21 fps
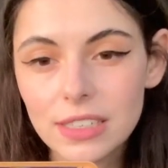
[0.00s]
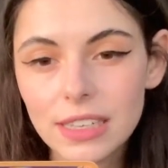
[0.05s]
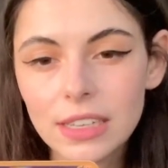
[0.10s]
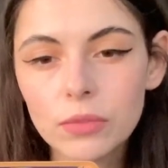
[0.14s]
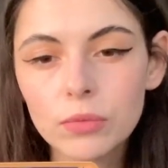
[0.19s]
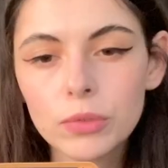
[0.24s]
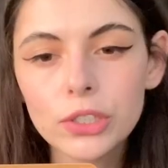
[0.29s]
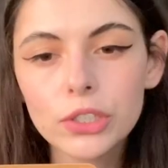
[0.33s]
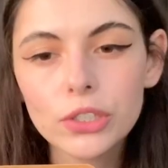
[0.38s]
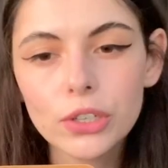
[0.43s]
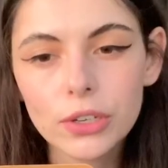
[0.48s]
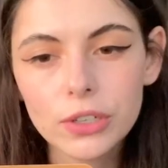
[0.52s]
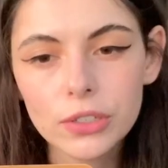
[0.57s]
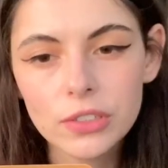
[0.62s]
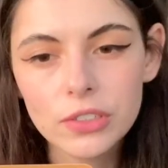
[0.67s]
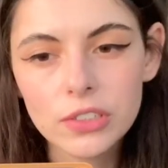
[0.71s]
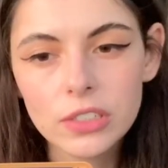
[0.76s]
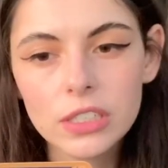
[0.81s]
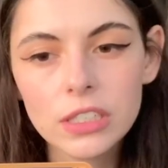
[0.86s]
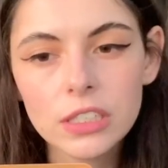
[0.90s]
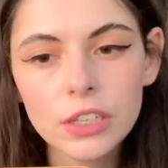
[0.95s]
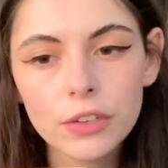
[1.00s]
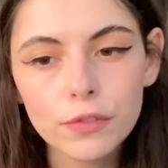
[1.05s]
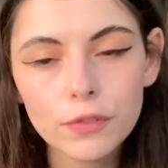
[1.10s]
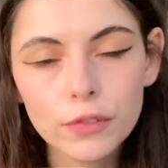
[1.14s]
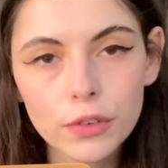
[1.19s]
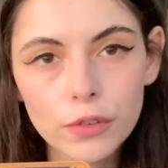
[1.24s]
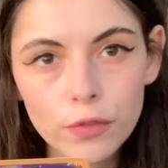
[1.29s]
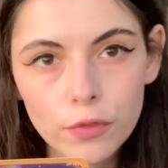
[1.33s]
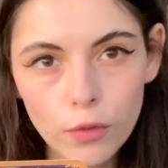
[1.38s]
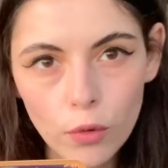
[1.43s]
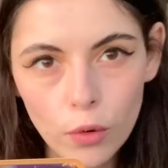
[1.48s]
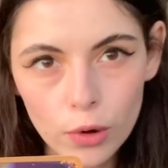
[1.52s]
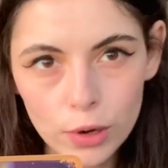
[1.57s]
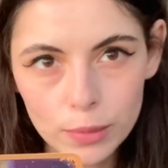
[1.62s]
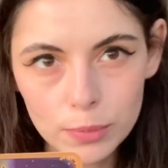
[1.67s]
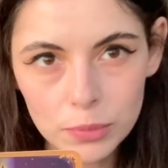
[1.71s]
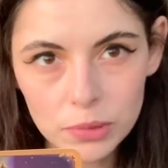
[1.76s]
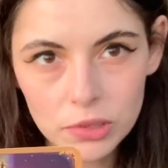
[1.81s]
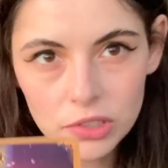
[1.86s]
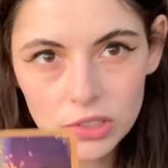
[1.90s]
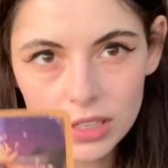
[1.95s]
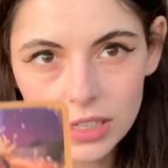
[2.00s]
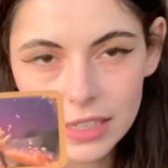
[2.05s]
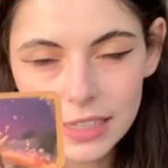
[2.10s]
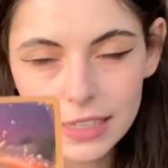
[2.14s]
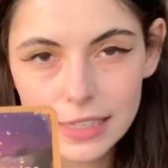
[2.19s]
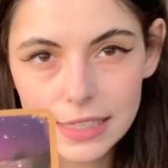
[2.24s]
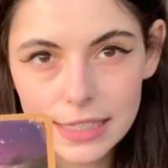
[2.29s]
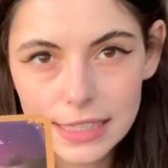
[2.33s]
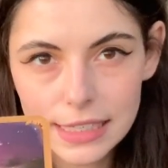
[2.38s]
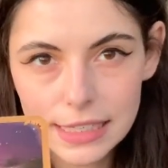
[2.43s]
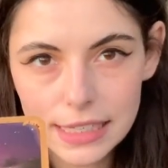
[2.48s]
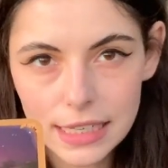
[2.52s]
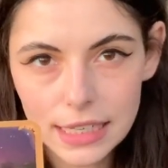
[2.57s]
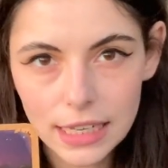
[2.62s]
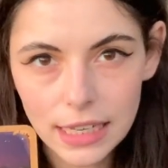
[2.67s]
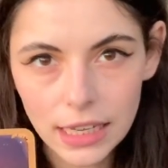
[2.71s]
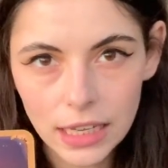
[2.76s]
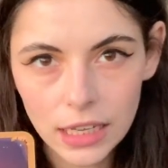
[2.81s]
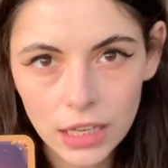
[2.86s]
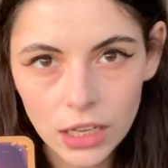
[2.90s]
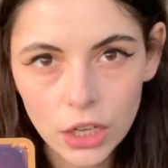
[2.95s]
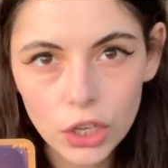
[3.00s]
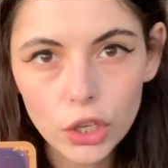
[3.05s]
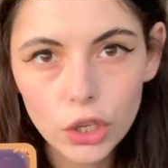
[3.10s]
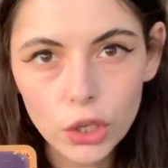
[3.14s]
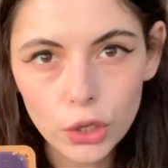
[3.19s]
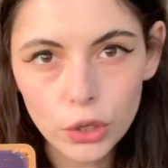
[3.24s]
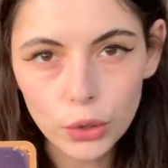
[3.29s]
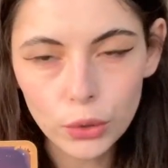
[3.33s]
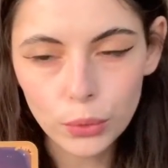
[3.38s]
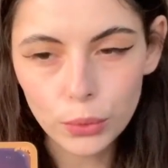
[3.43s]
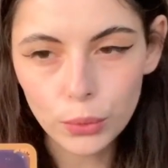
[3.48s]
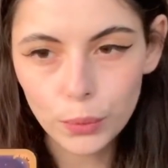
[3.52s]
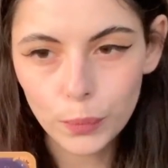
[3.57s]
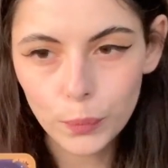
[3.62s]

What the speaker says: and returns in different forms, seeking you.